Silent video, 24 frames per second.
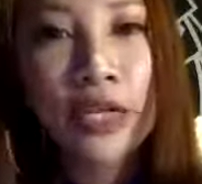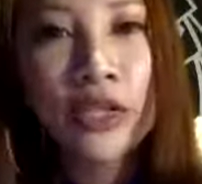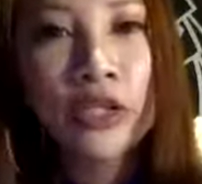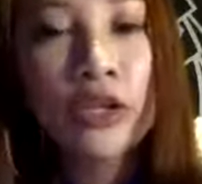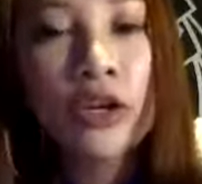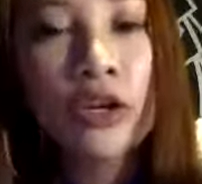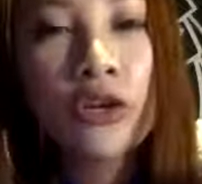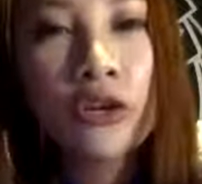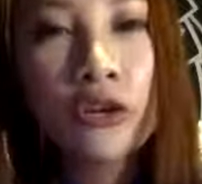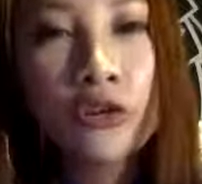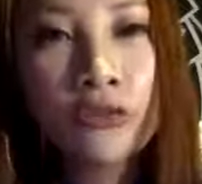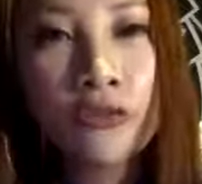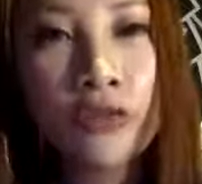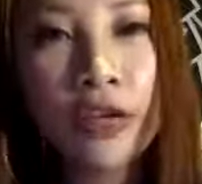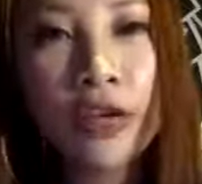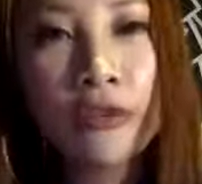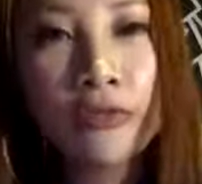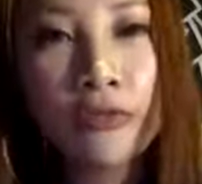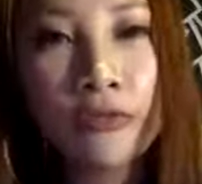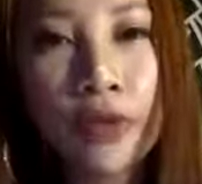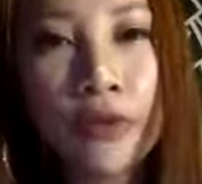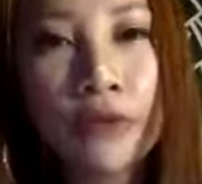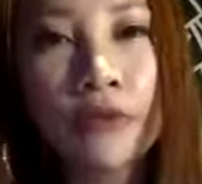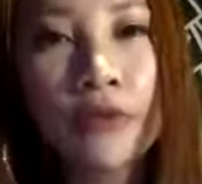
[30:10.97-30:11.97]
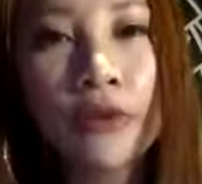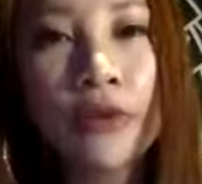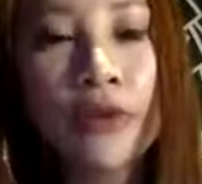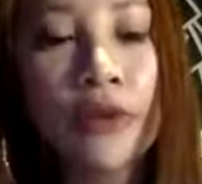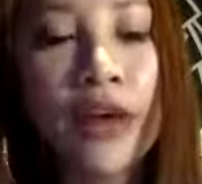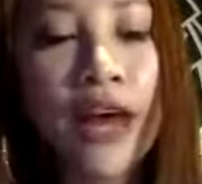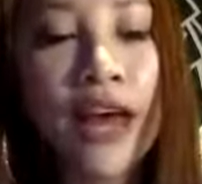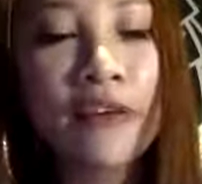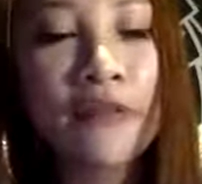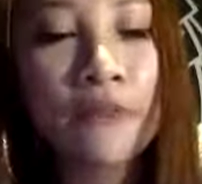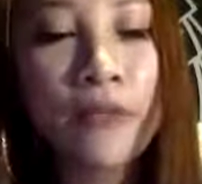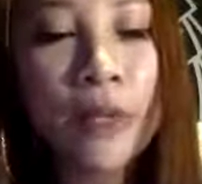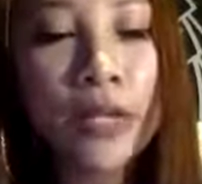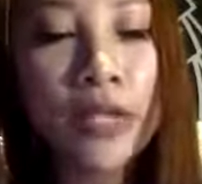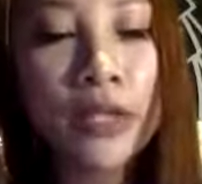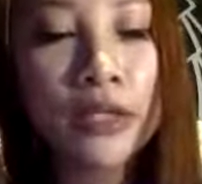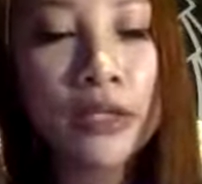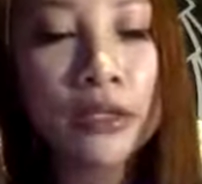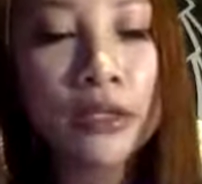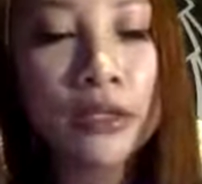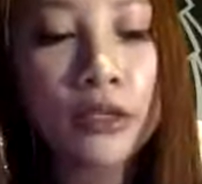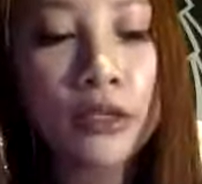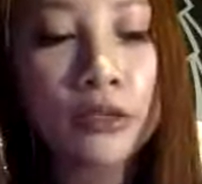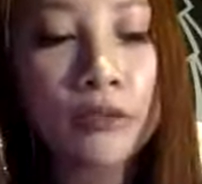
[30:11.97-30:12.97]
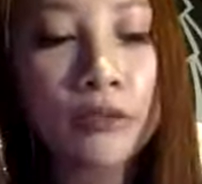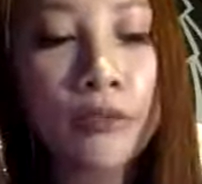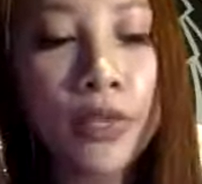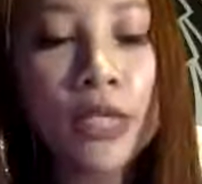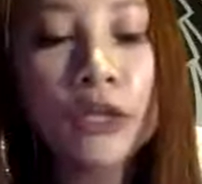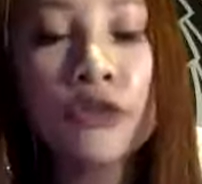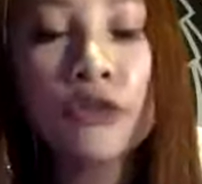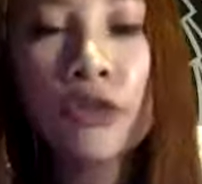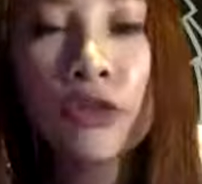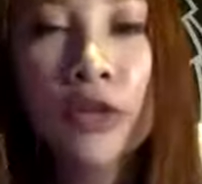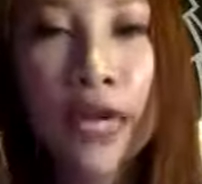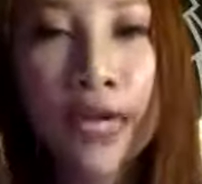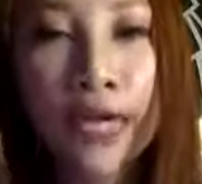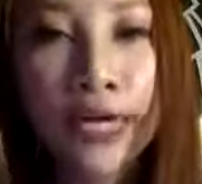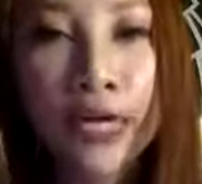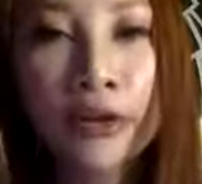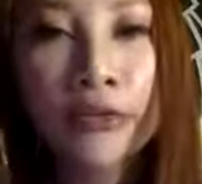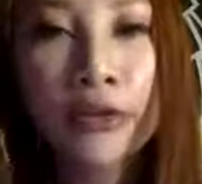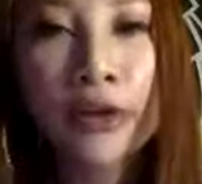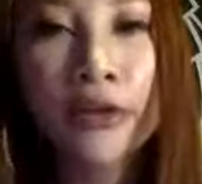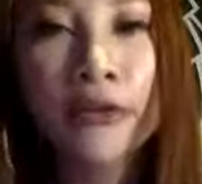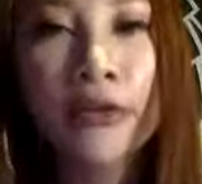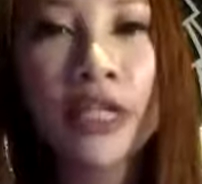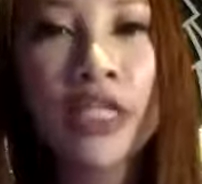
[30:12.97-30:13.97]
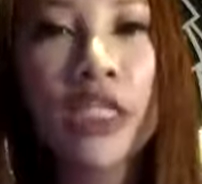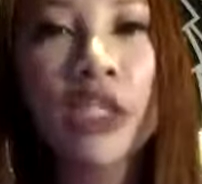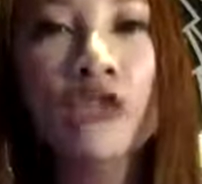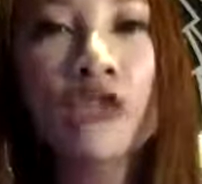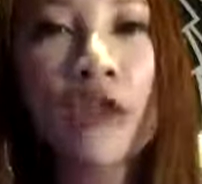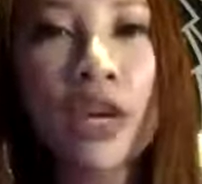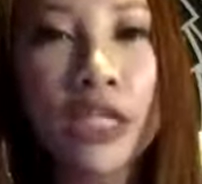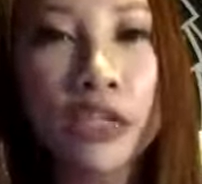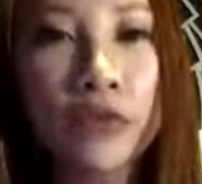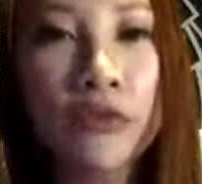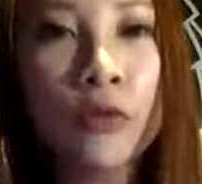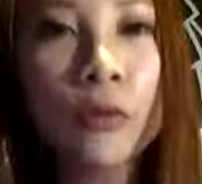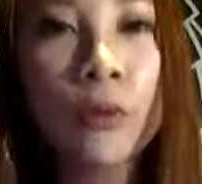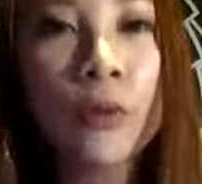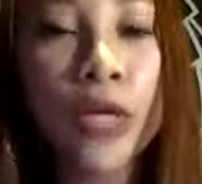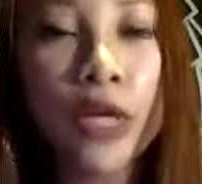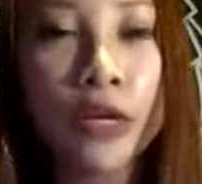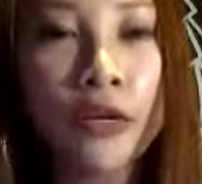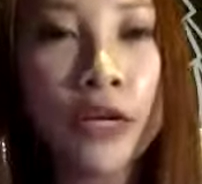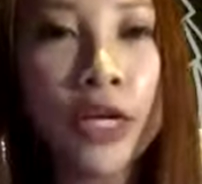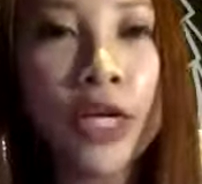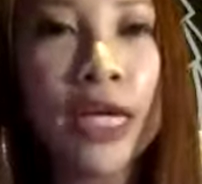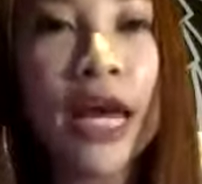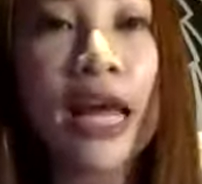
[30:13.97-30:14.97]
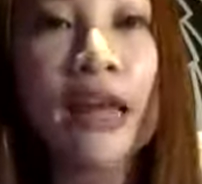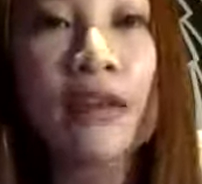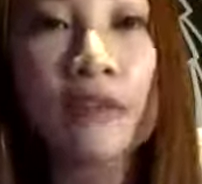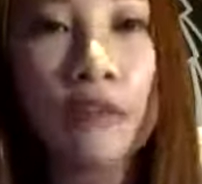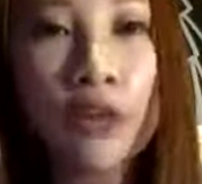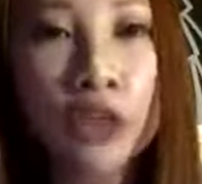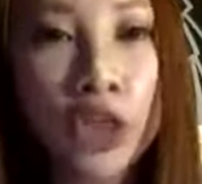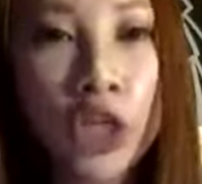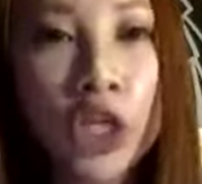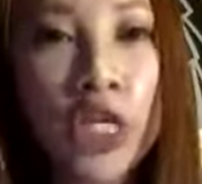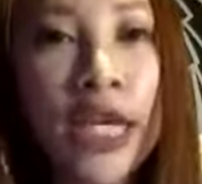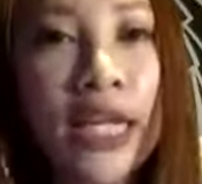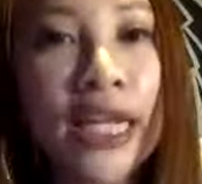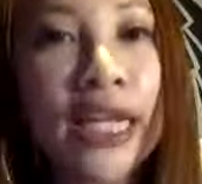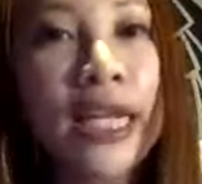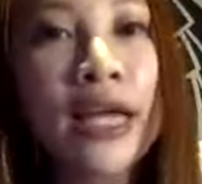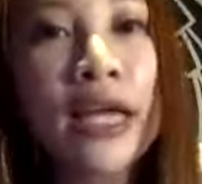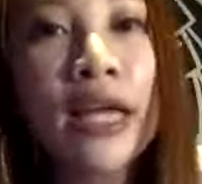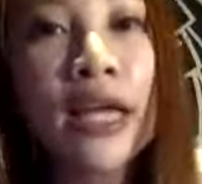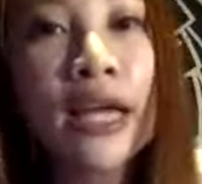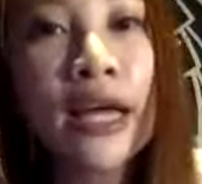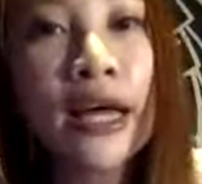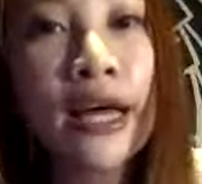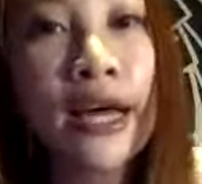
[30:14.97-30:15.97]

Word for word: So you, if, if you have been been through like a very very stressful period, unfortunately,